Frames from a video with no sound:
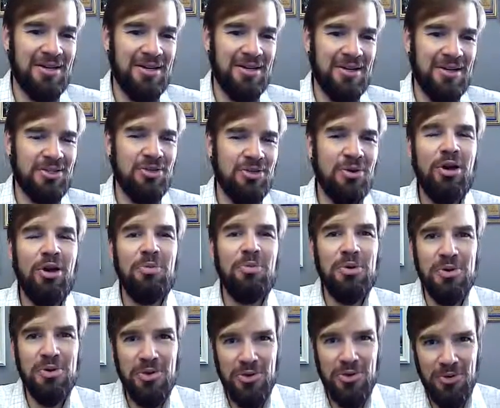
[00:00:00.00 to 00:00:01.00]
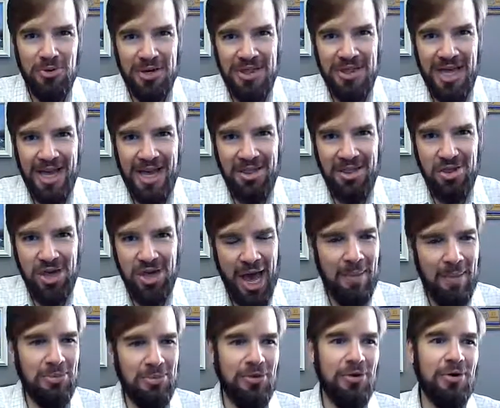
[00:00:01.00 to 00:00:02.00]
So I hope you enjoyed that
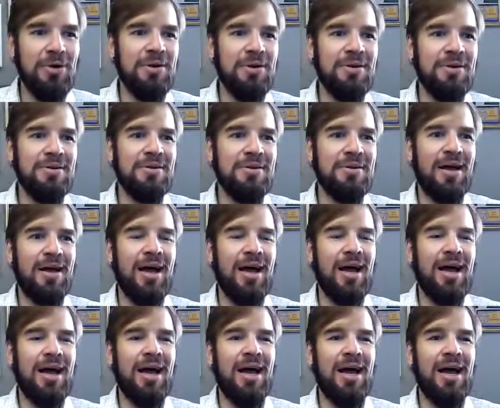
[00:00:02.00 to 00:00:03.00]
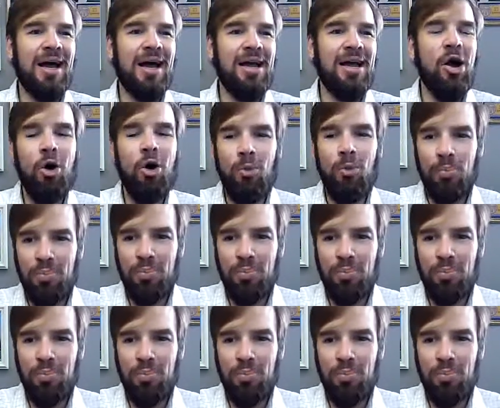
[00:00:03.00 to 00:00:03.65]
chapter. I hope